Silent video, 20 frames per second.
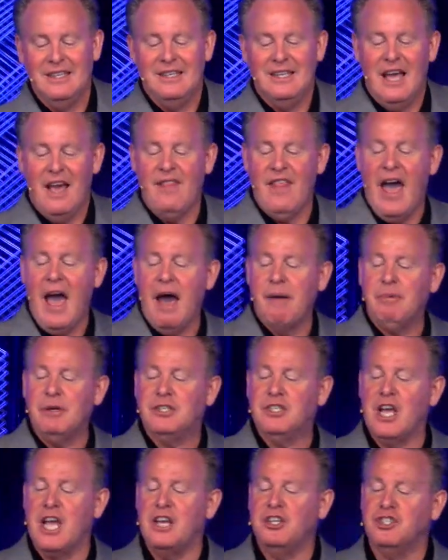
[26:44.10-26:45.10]
And the
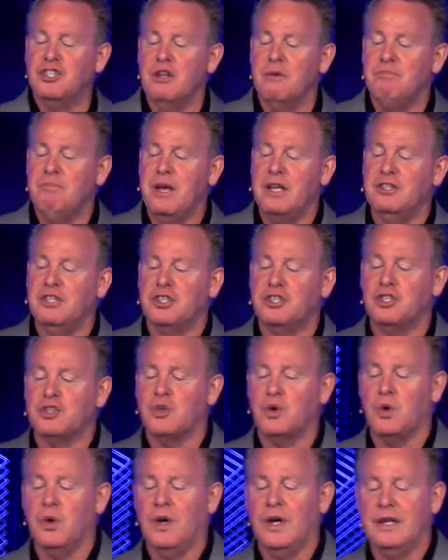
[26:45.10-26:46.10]
habitation had been
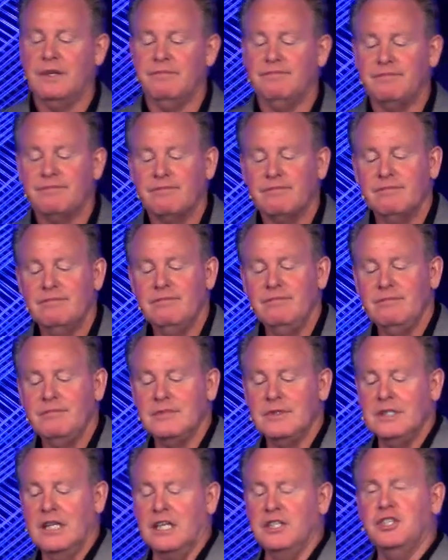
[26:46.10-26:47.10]
destroyed.
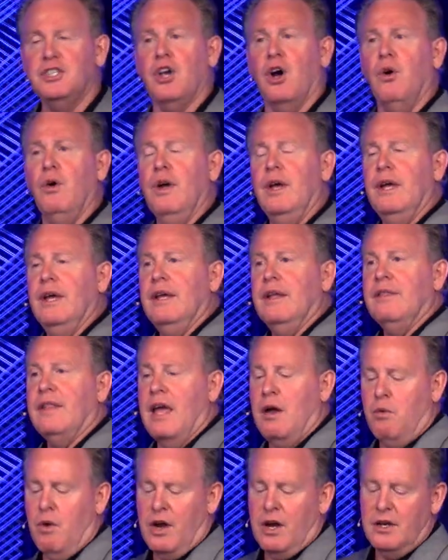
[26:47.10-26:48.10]
And so
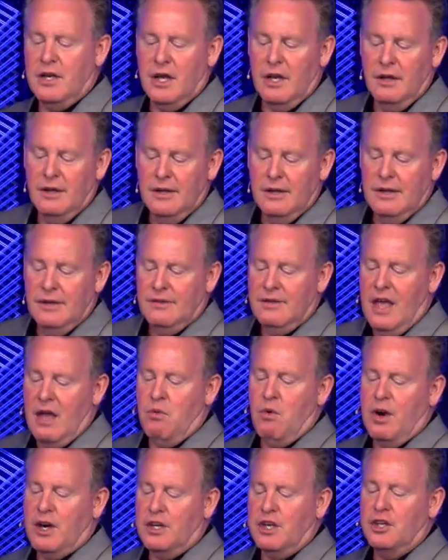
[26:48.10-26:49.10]
they wanted
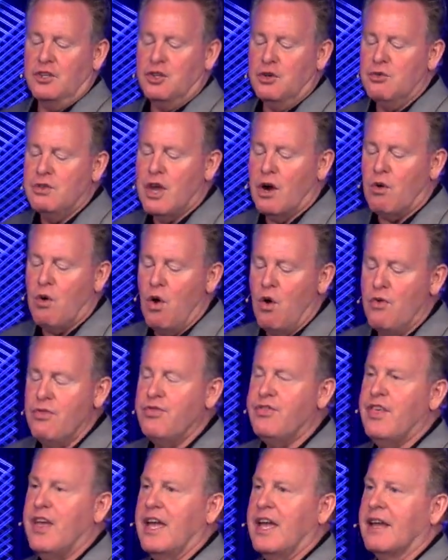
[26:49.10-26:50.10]
to do their own
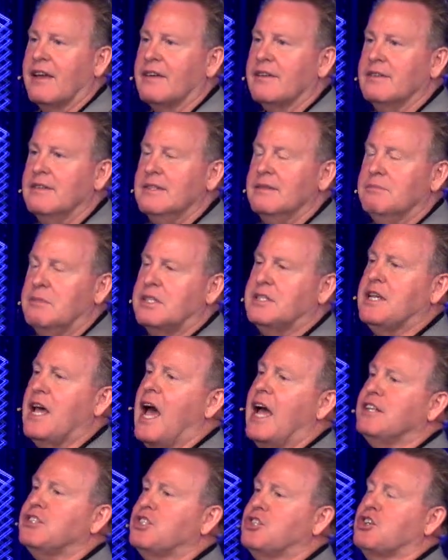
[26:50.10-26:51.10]
thing.
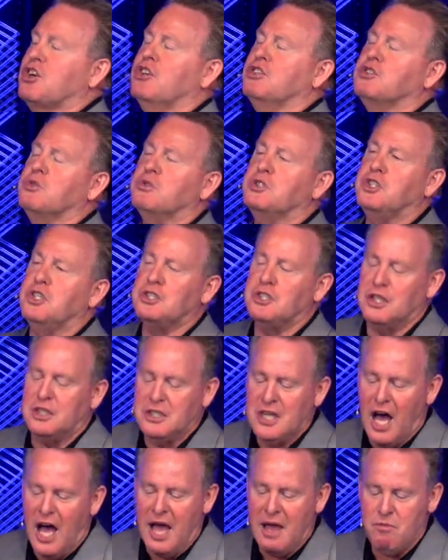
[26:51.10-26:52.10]
Besides, church was just a
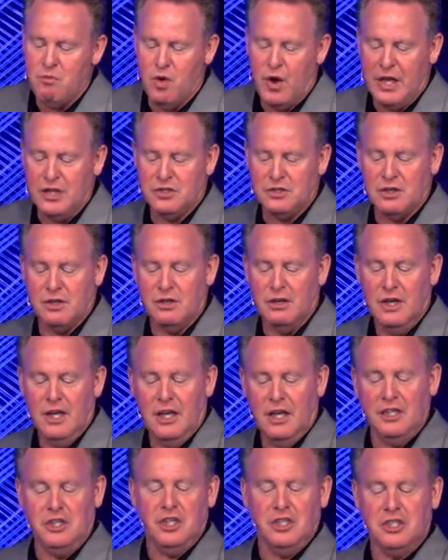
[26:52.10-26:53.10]
time waster.
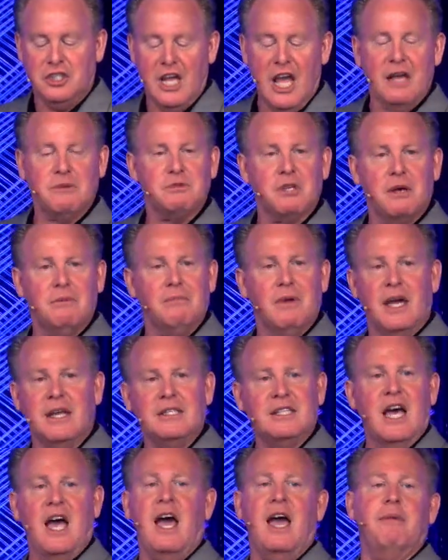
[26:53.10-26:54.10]
It just takes up my
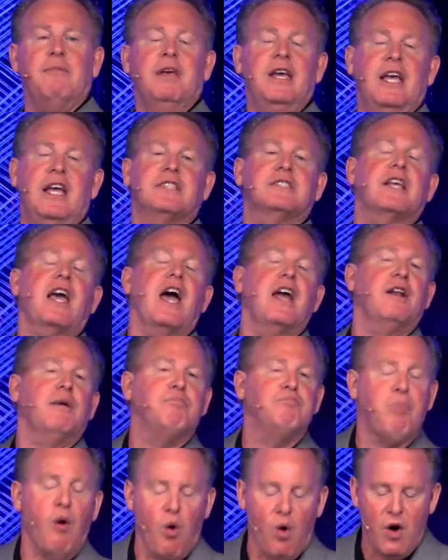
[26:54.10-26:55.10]
time. It's kind
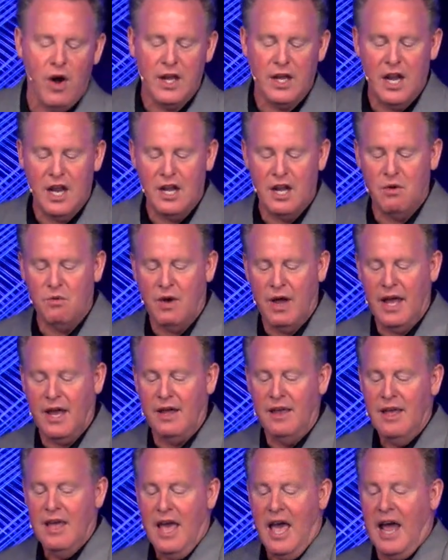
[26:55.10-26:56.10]
of boring anyway,
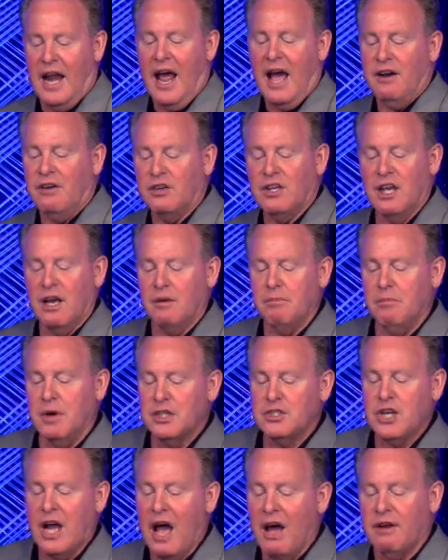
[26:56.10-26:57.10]
and I don't get
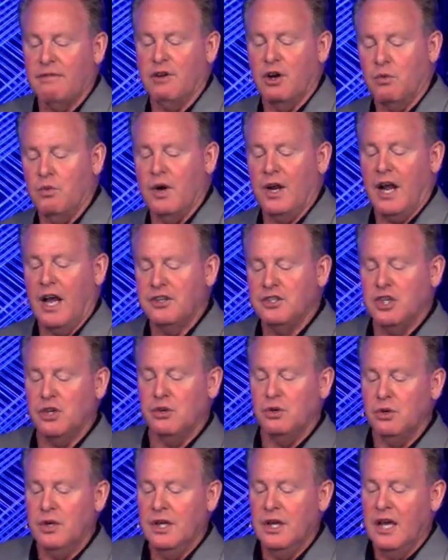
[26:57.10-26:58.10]
much out of it when I
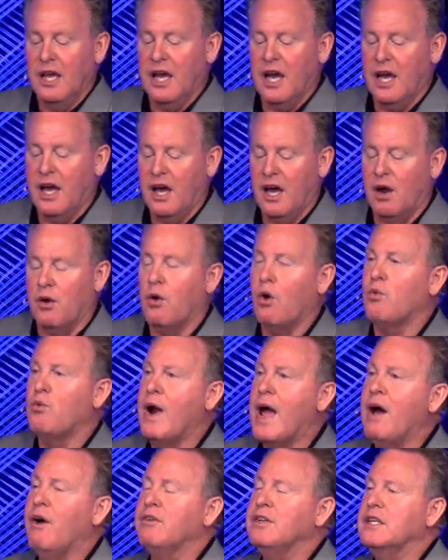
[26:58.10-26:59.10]
do
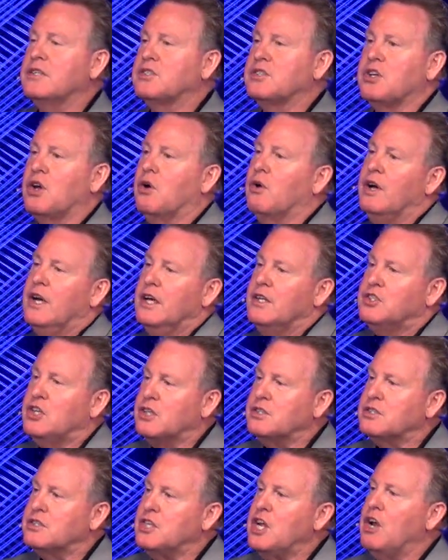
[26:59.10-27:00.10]
around it. So
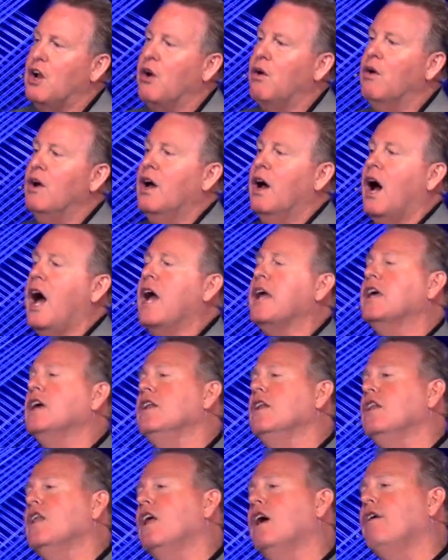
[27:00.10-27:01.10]
just, you know, I
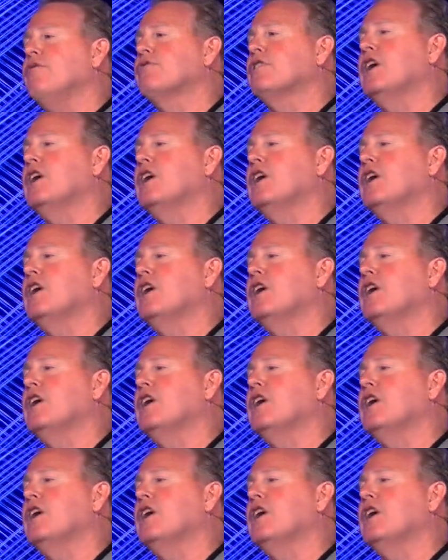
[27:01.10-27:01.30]
can love